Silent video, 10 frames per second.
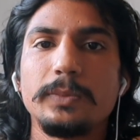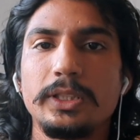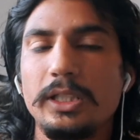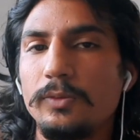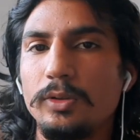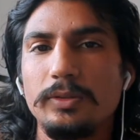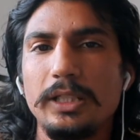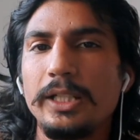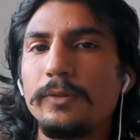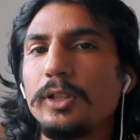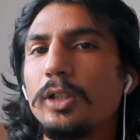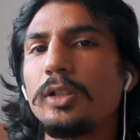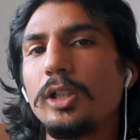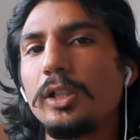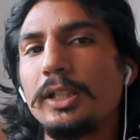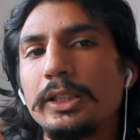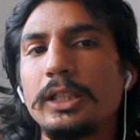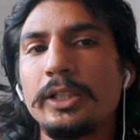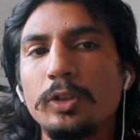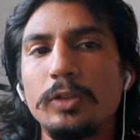But I
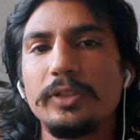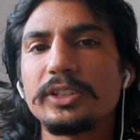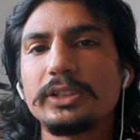always